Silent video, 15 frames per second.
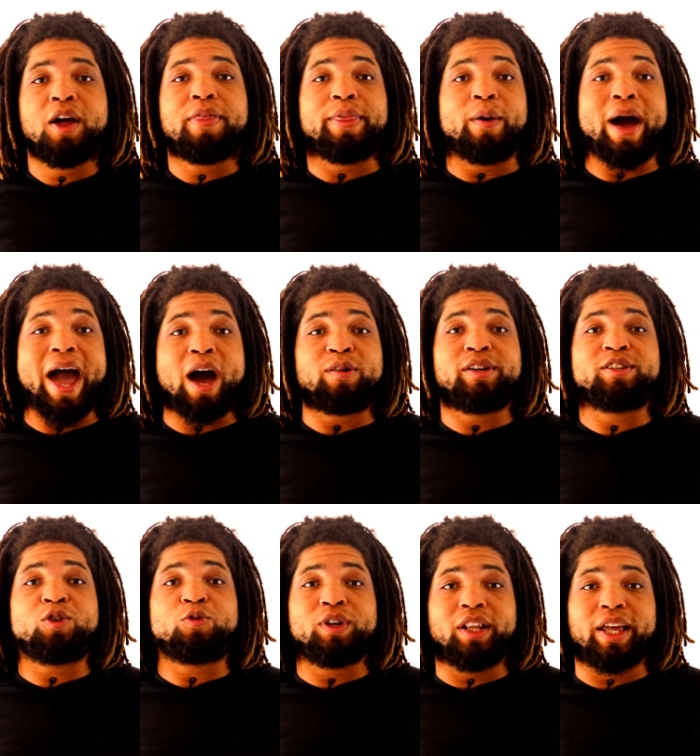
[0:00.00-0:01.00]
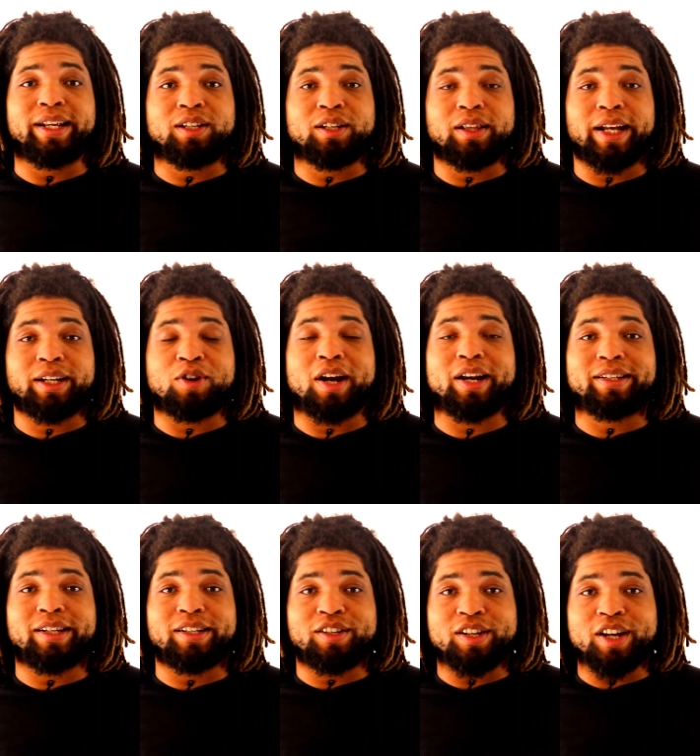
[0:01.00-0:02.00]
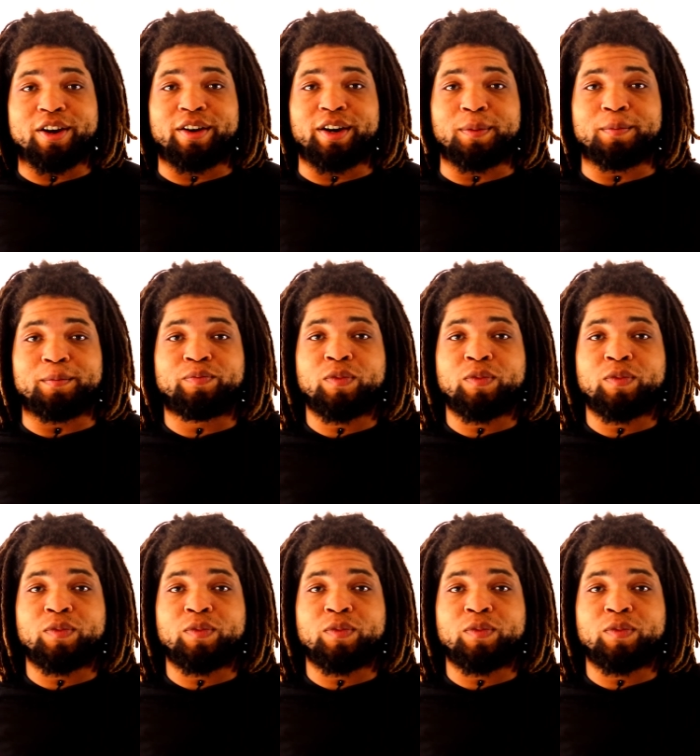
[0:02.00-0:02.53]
Though how does it relate to electronics engineering?